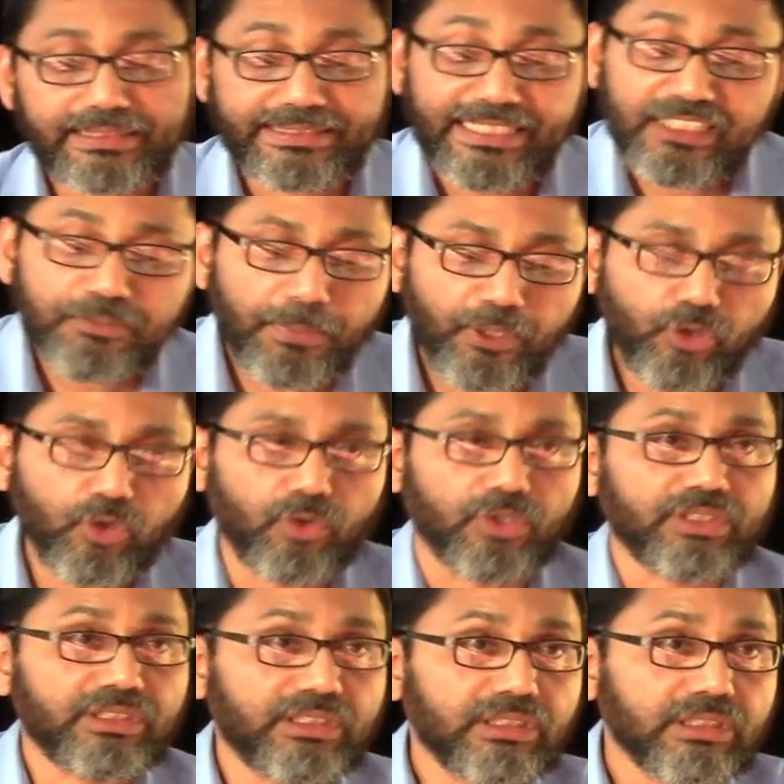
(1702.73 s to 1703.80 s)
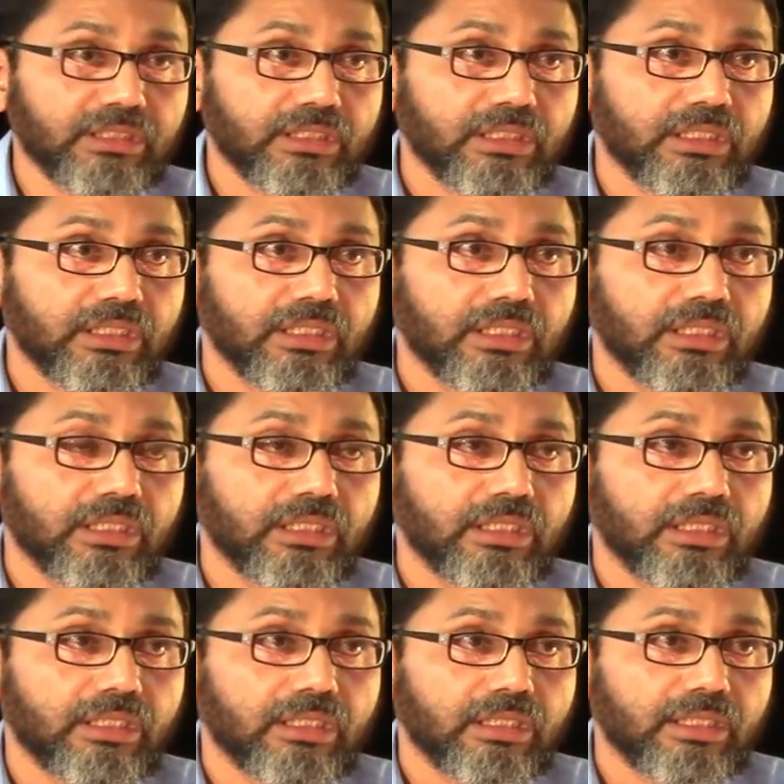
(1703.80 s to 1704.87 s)
That just because
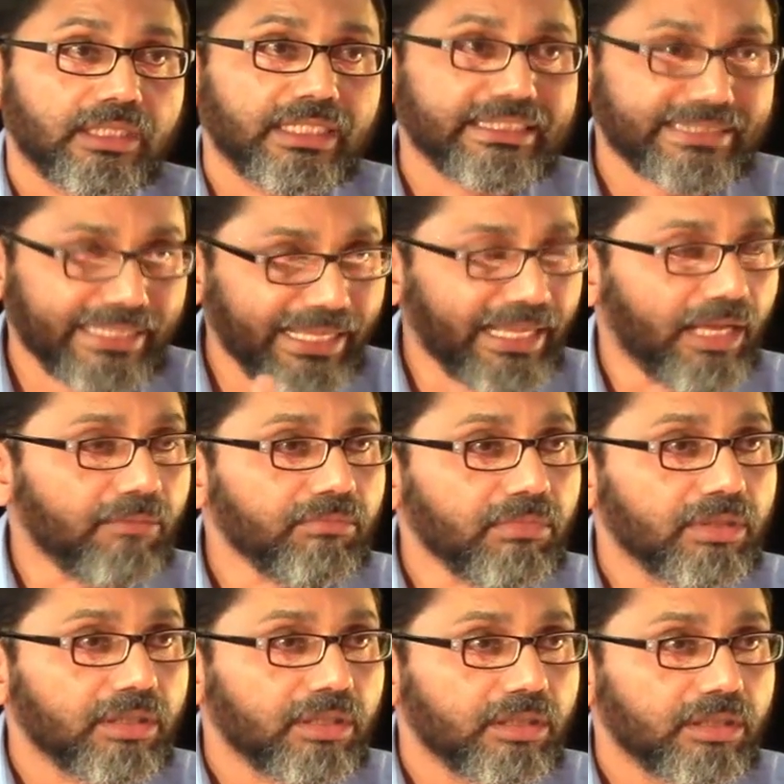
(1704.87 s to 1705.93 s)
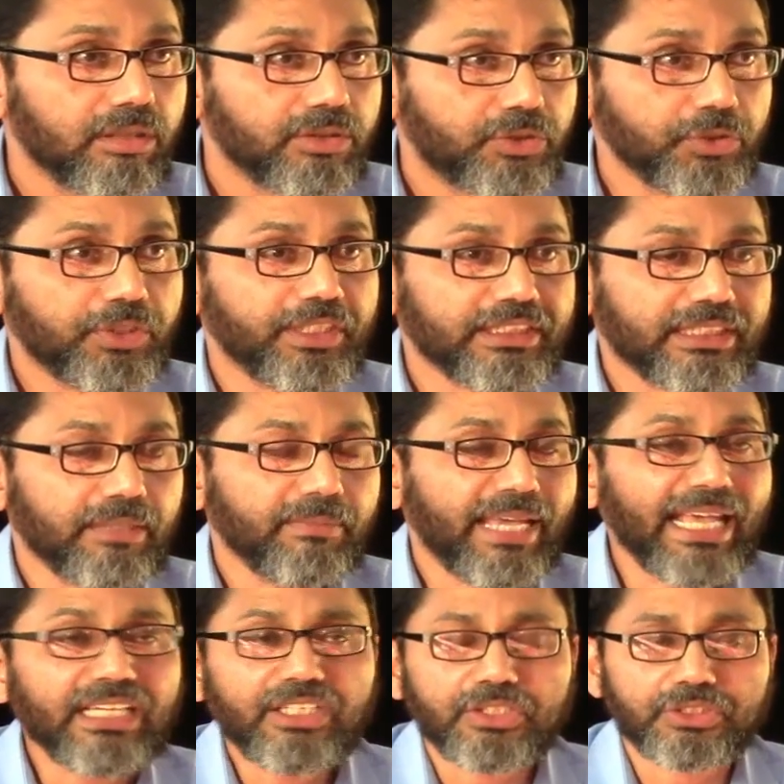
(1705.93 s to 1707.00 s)
Islam,
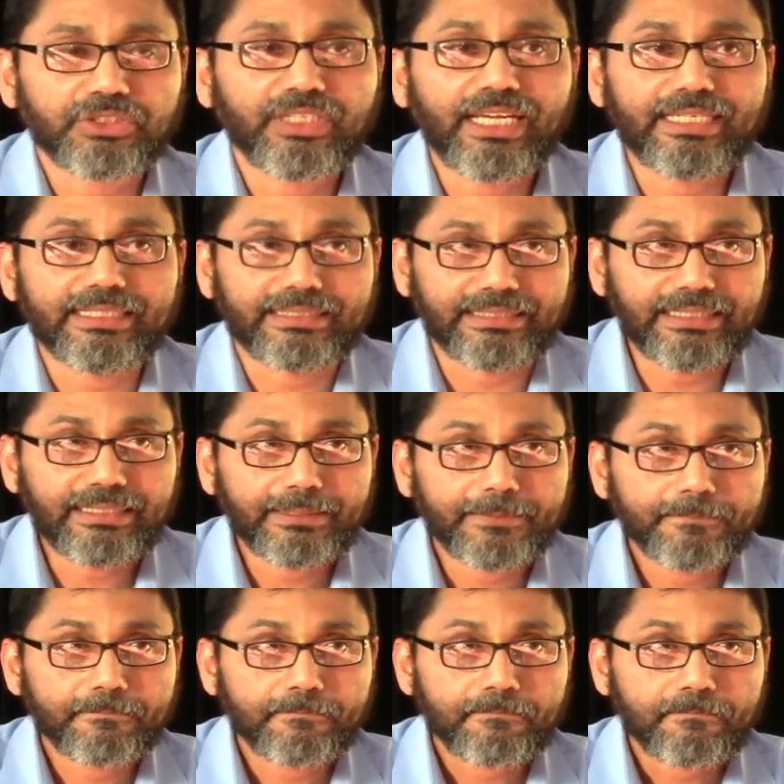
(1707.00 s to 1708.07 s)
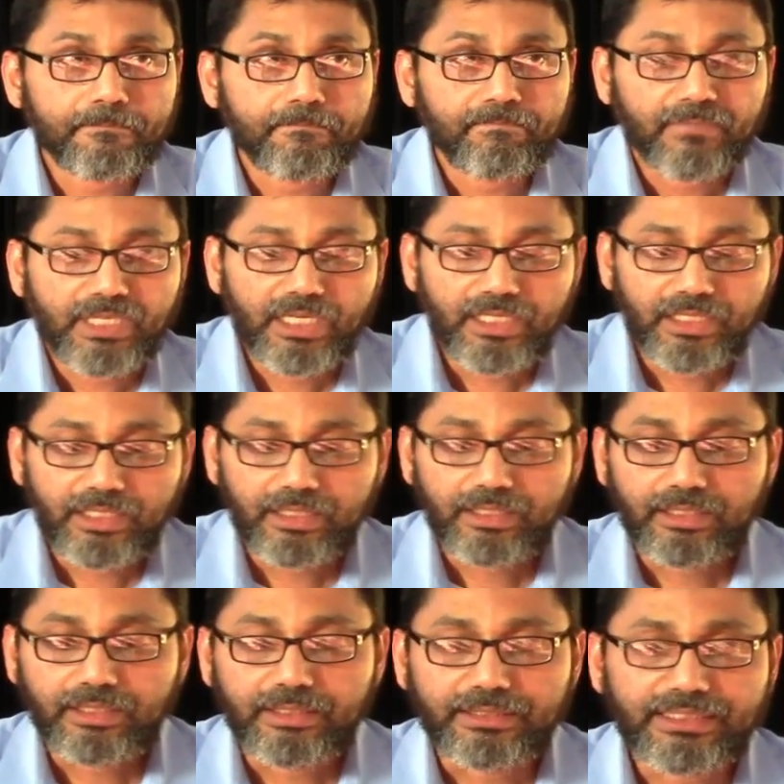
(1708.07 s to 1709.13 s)
Judaism, and Christianity
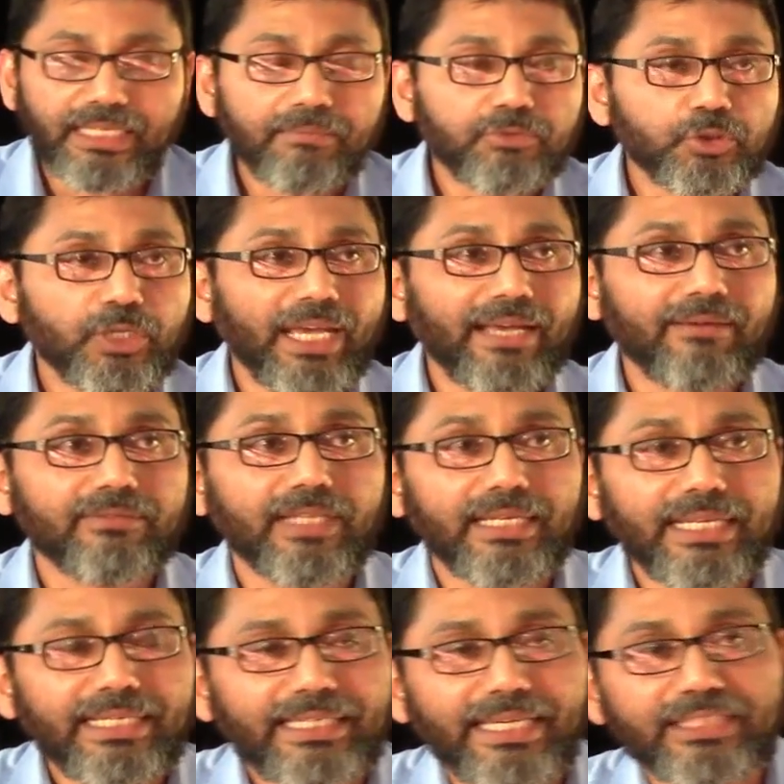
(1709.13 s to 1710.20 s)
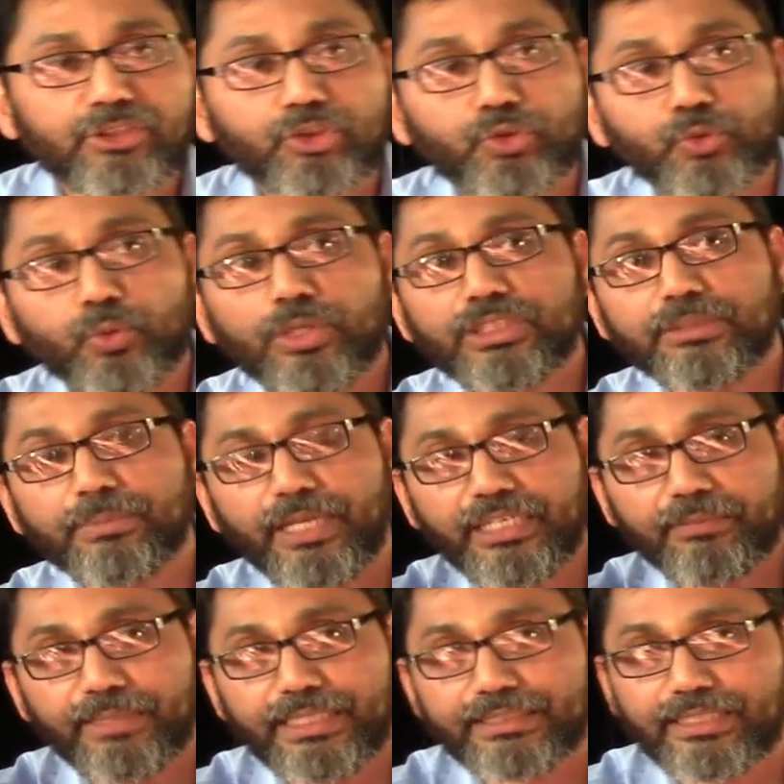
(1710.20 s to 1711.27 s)
seem to have the linkage towards
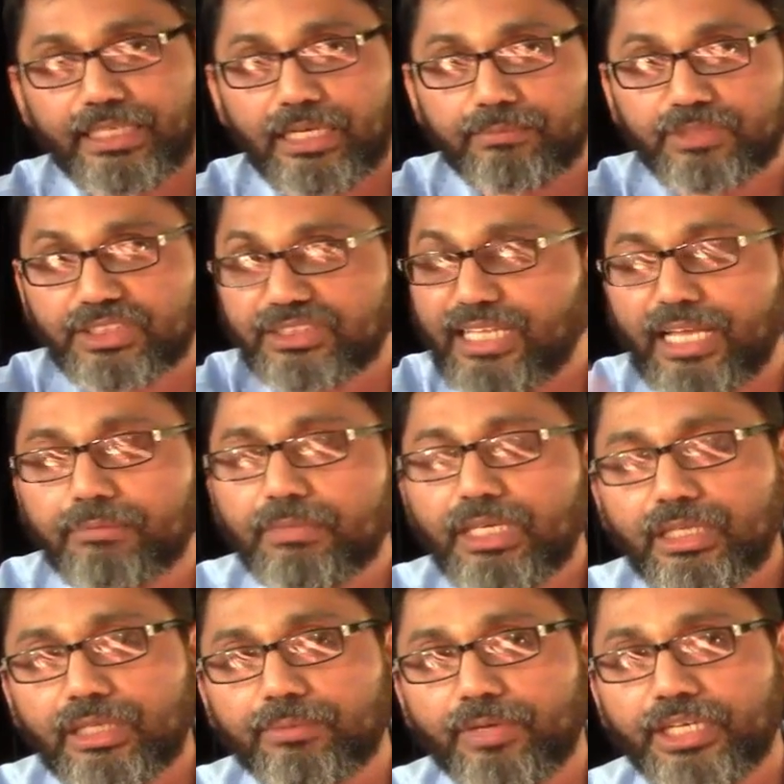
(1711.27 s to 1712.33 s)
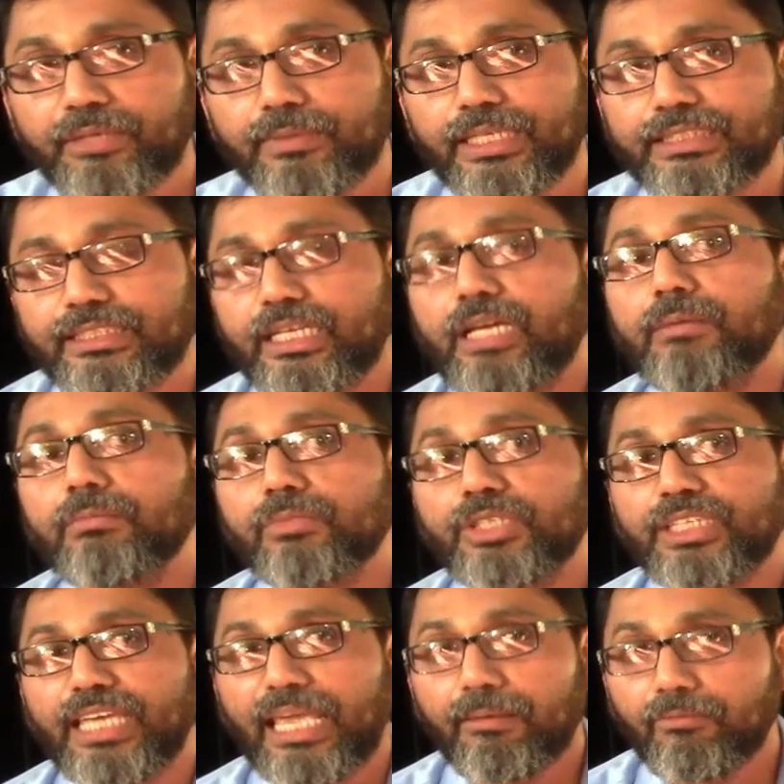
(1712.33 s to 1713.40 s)
Ibrahim alayhi salam, does not mean Ibrahim alayhi
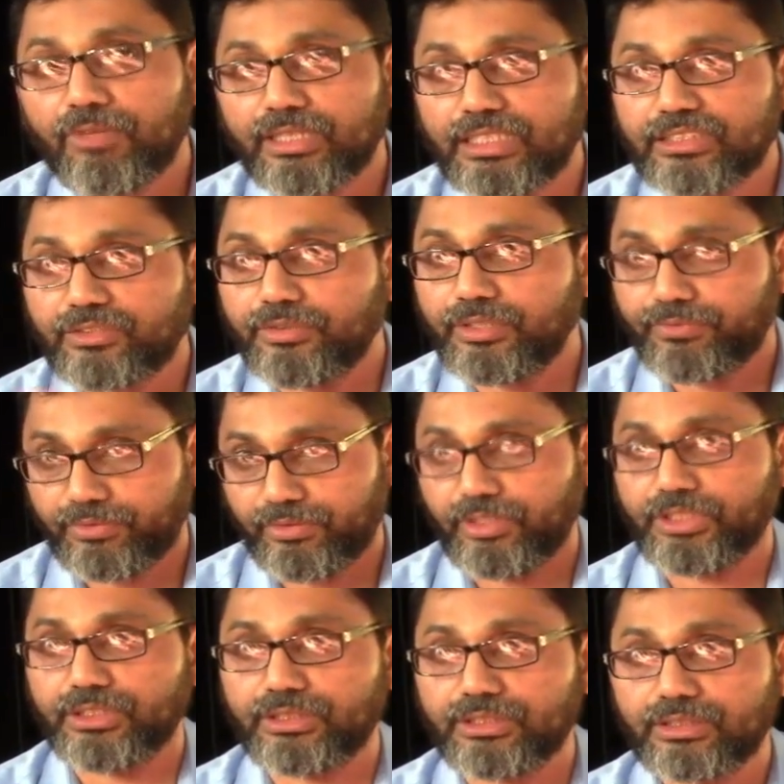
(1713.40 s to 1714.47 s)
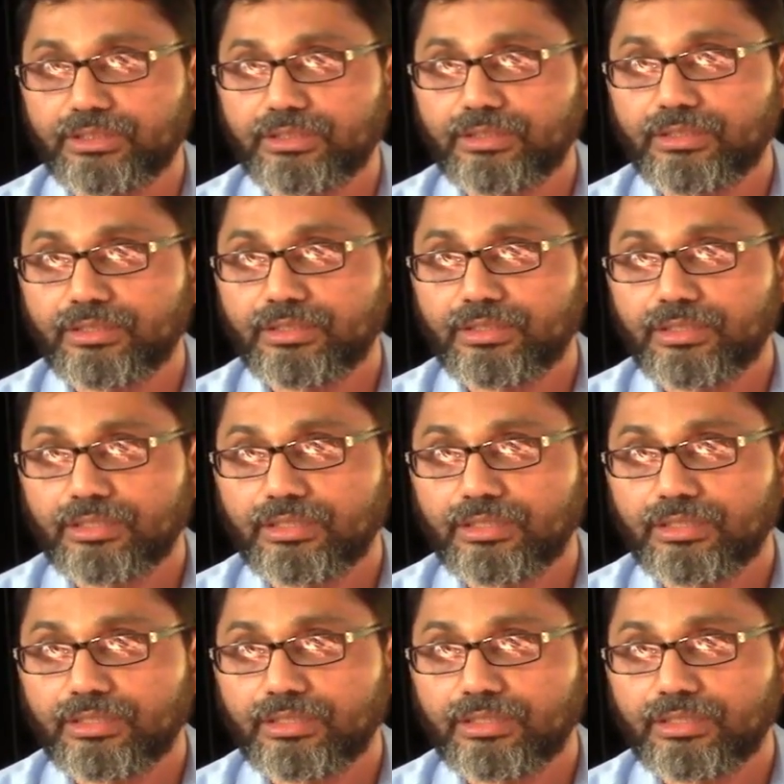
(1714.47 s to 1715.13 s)
salam came with these three different religions,